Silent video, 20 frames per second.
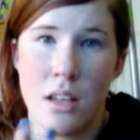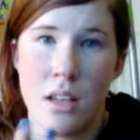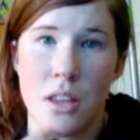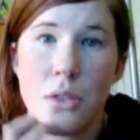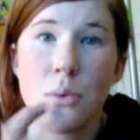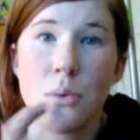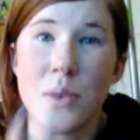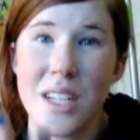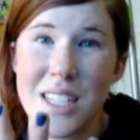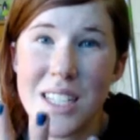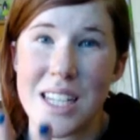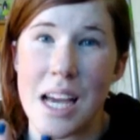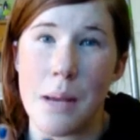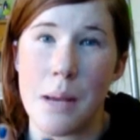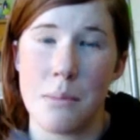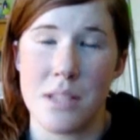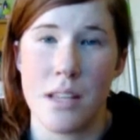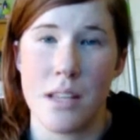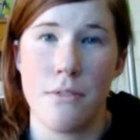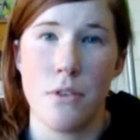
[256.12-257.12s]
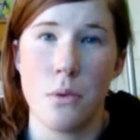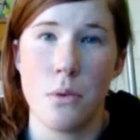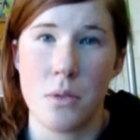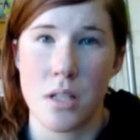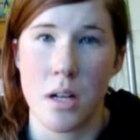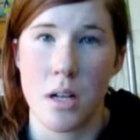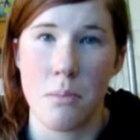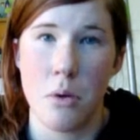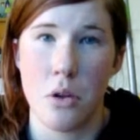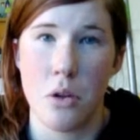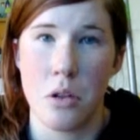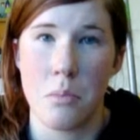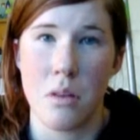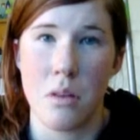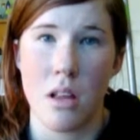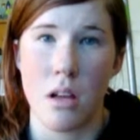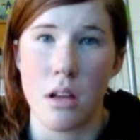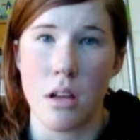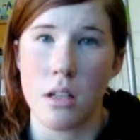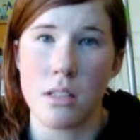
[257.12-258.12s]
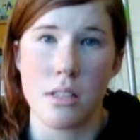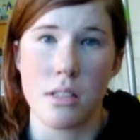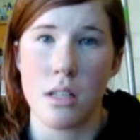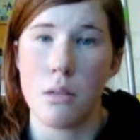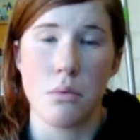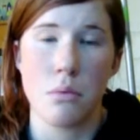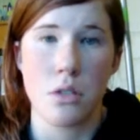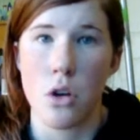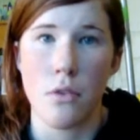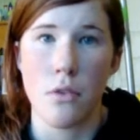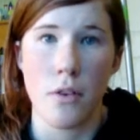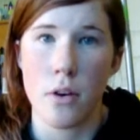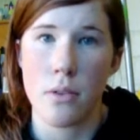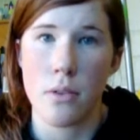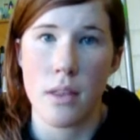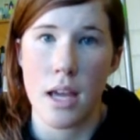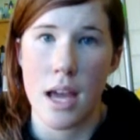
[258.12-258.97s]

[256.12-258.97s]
if he was going to pull the plug, because it was over.